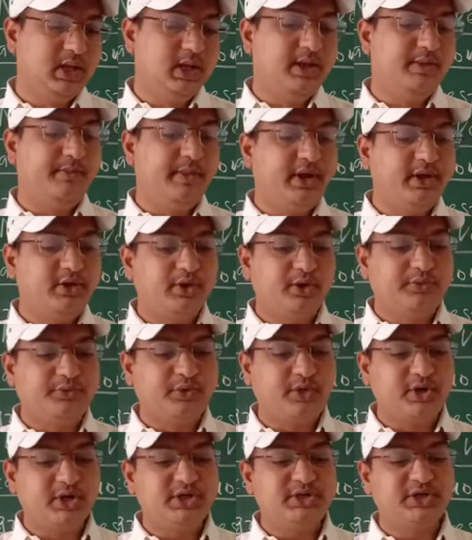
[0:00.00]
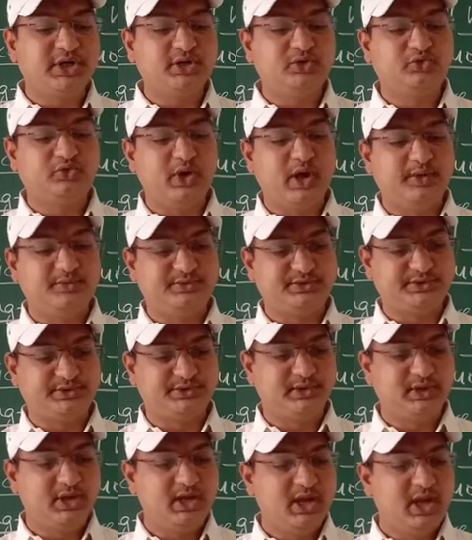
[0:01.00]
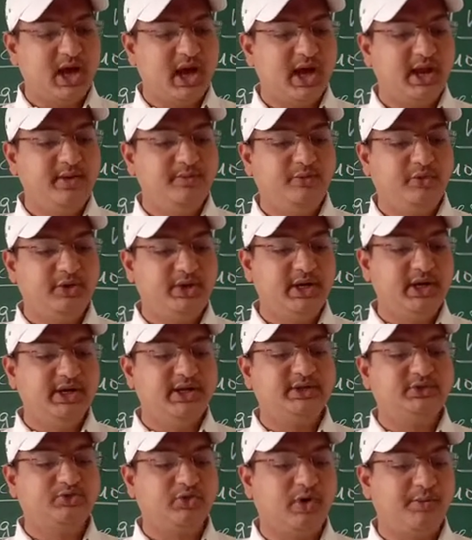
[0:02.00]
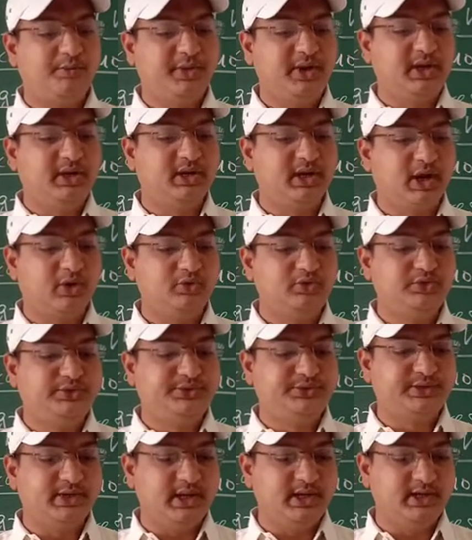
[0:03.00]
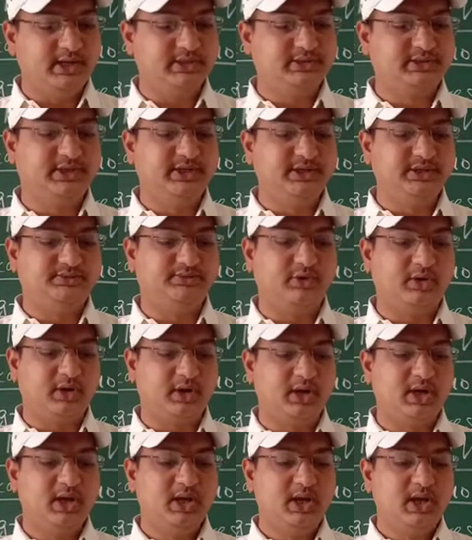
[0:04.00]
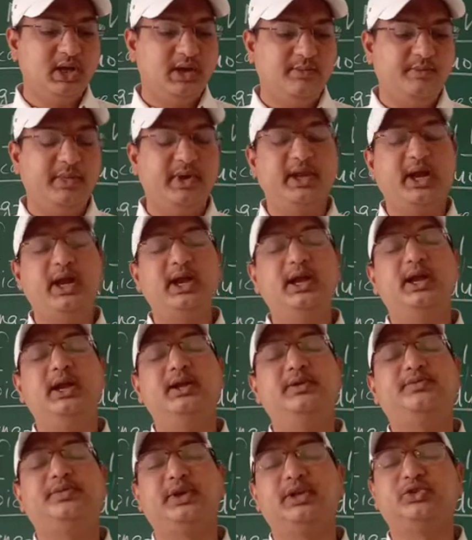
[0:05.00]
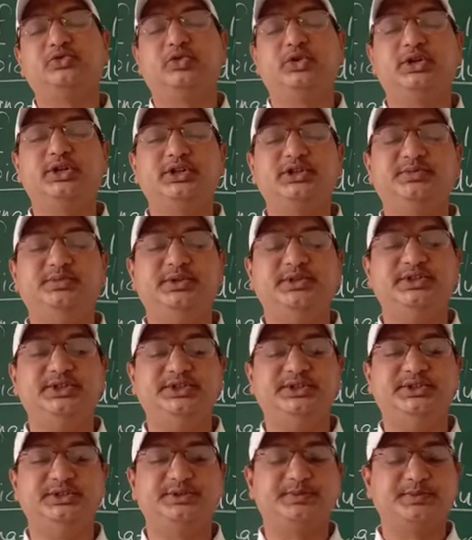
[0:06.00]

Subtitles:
Mangrove forests or swamps are important as swamping grounds and nurseries for marine and freshwater species.